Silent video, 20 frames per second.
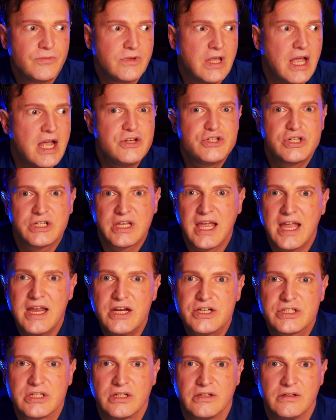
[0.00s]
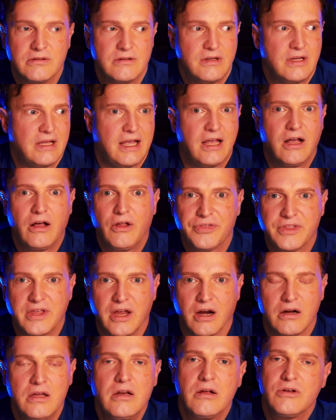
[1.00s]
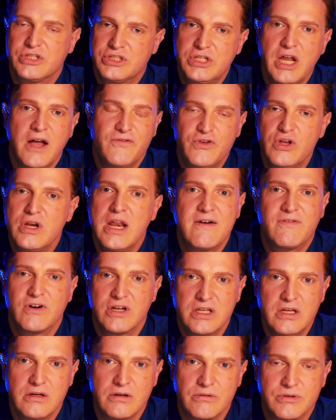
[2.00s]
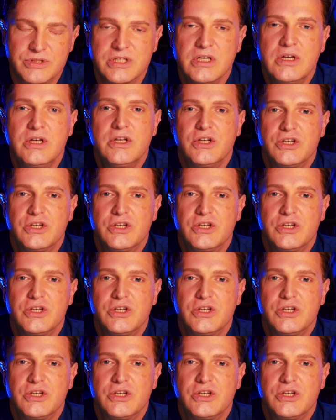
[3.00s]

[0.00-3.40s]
education, healthcare, stuff you never use.